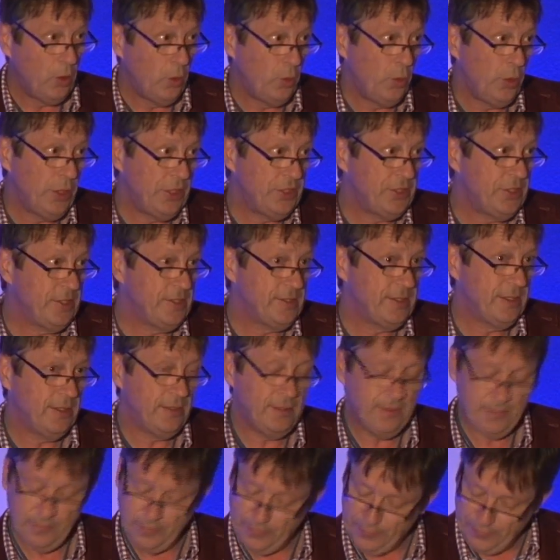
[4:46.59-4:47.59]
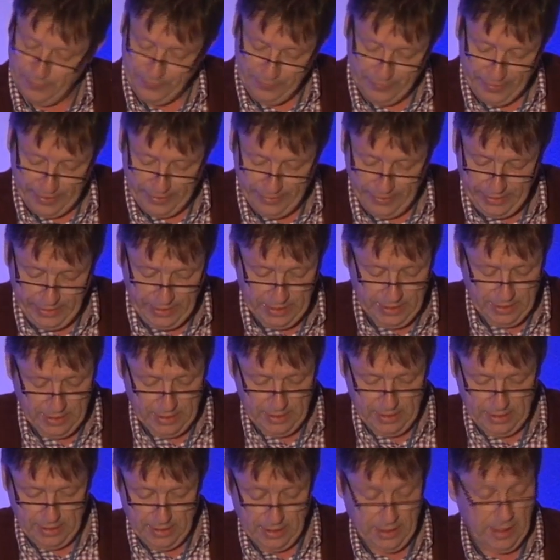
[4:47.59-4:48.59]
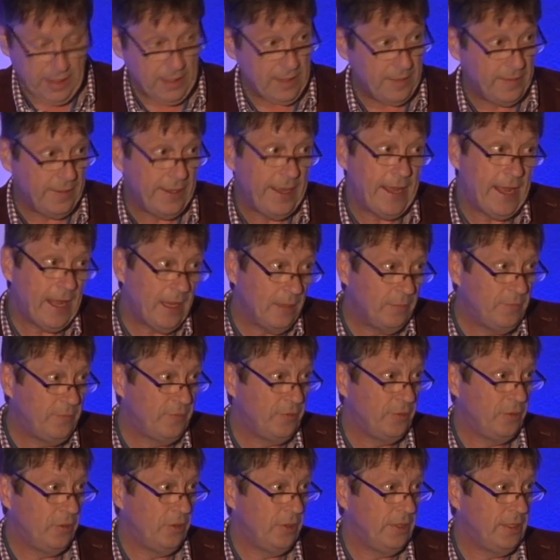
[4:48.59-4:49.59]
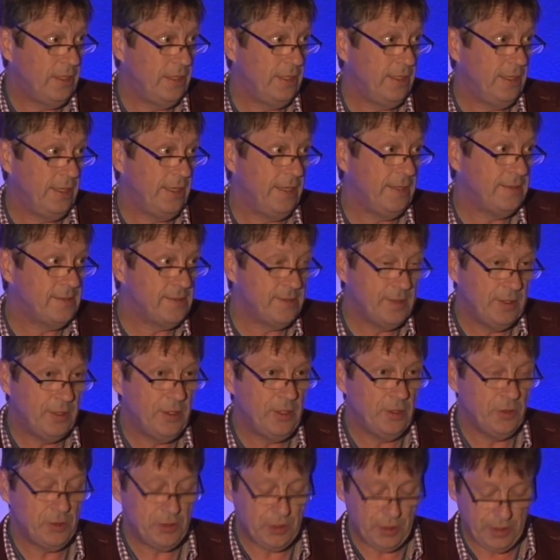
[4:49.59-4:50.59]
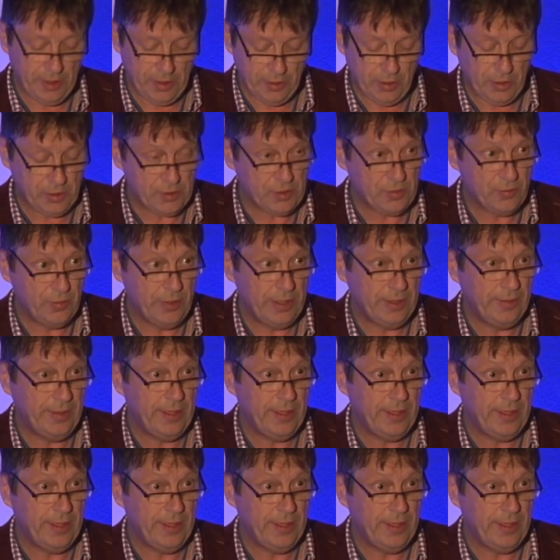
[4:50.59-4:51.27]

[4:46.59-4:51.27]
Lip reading: which is a very helpful institution in Austria.